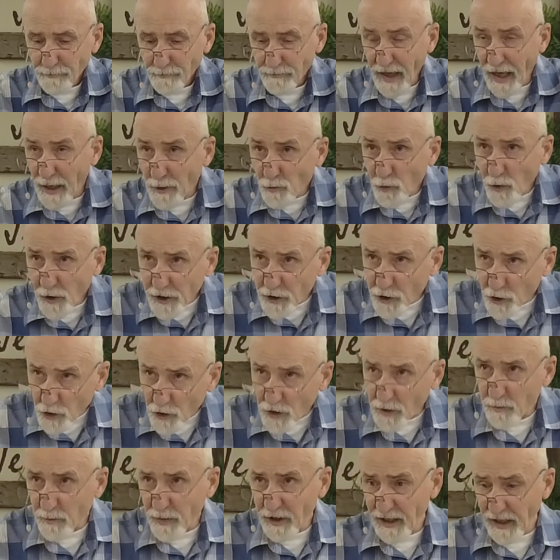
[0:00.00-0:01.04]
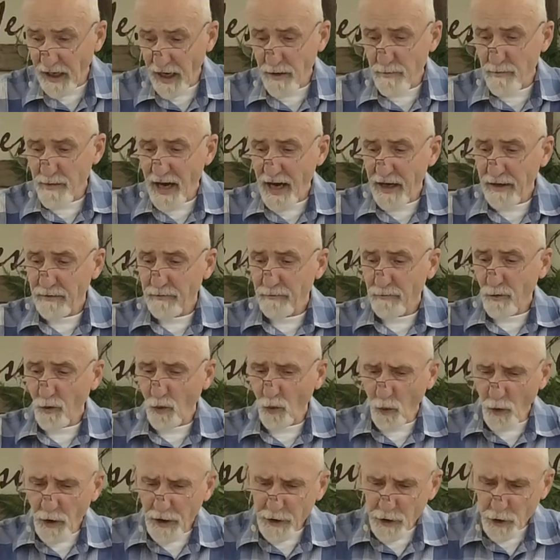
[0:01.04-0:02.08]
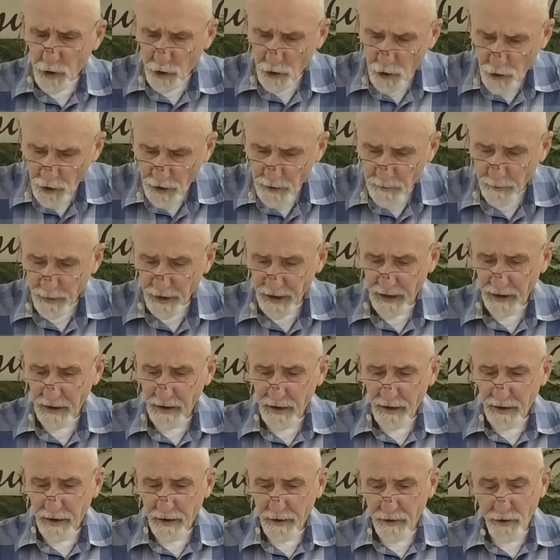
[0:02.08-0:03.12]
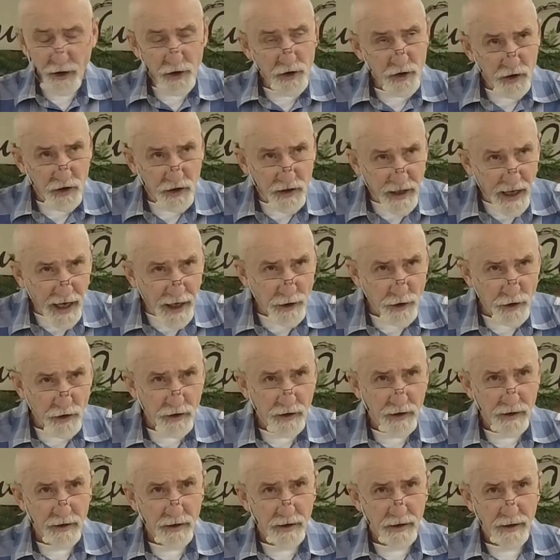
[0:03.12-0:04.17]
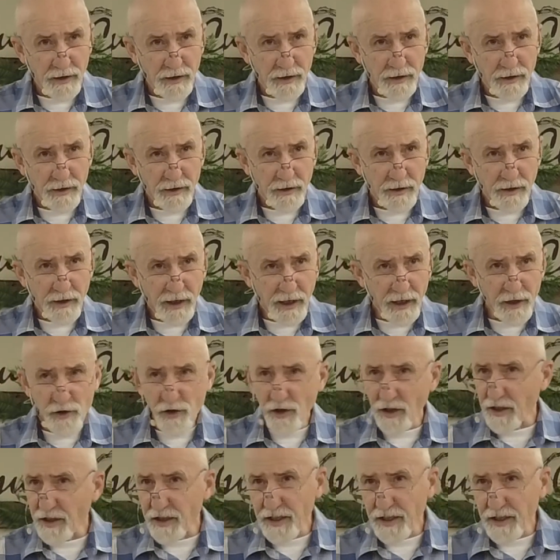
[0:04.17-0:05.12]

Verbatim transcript: And we should be. Amen? We should be. This nation is in